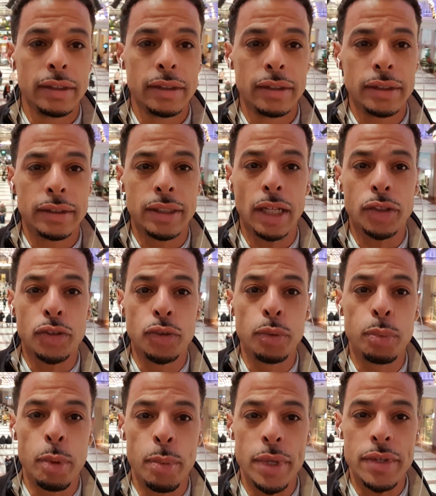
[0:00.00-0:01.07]
It's not
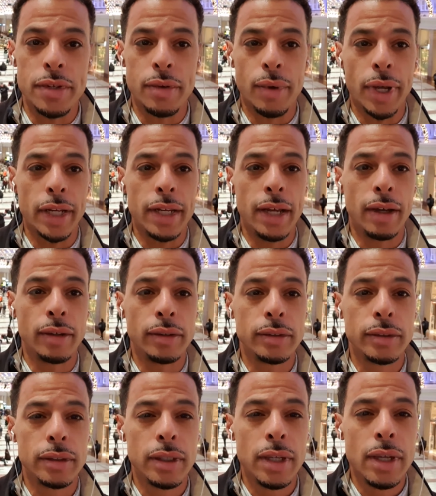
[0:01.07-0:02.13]
super busy right now,
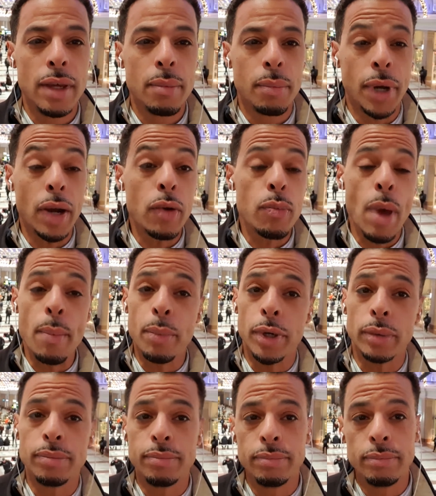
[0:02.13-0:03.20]
but I
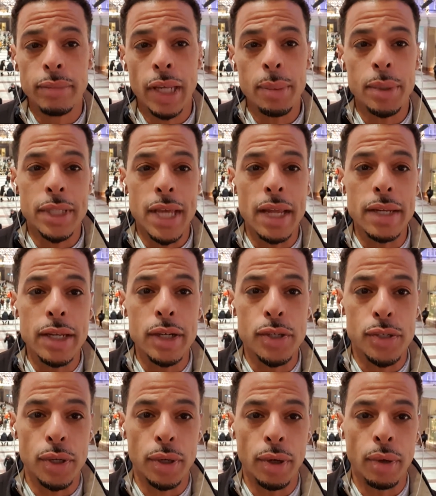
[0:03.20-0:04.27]
remember maybe 10
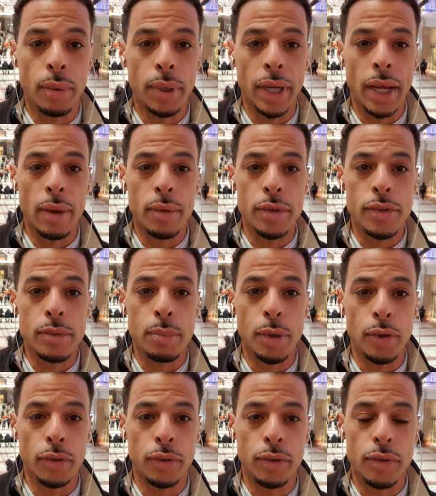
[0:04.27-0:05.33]
years ago when I was
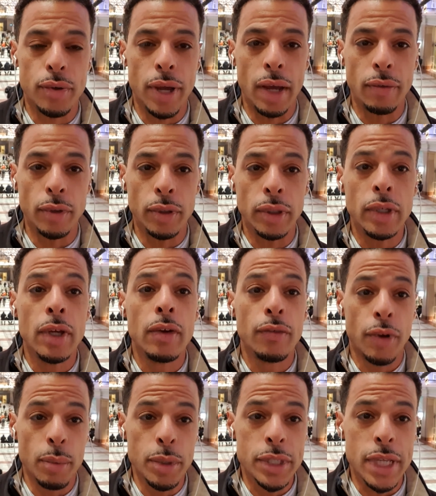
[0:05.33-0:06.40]
supposed to travel
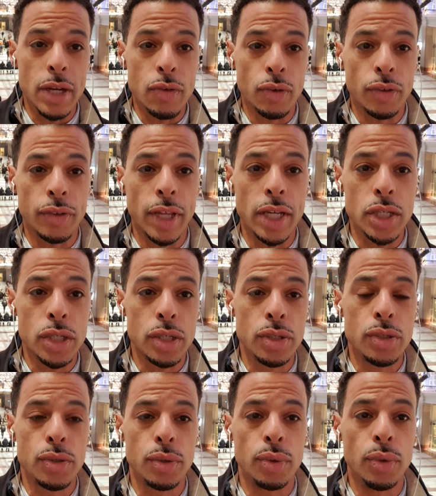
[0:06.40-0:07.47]
from the Central Station
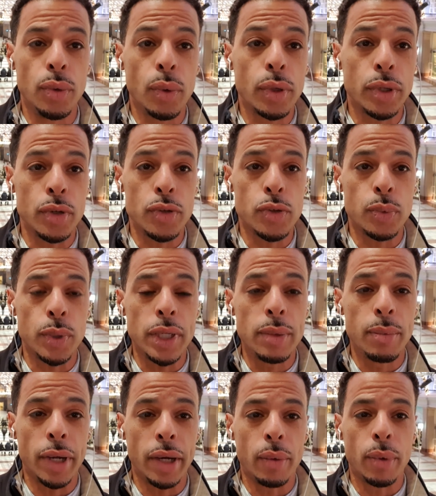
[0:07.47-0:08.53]
to northern Sweden
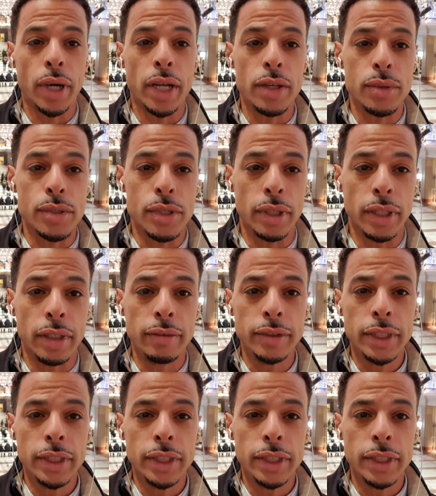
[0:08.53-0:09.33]
where I used to live,